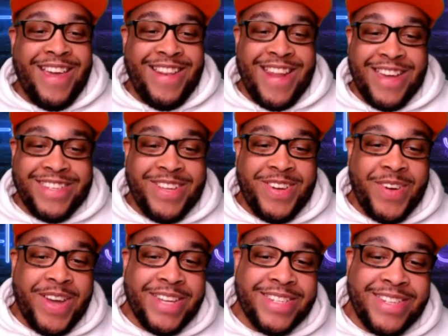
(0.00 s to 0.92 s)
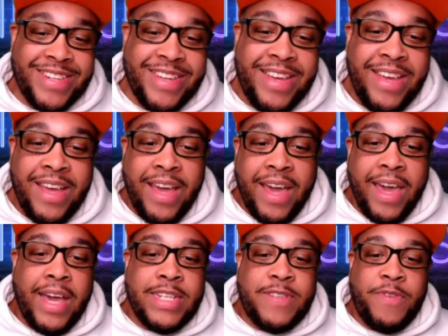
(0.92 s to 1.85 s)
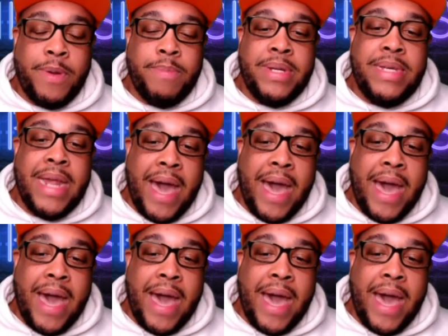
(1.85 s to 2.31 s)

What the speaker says: Next question is from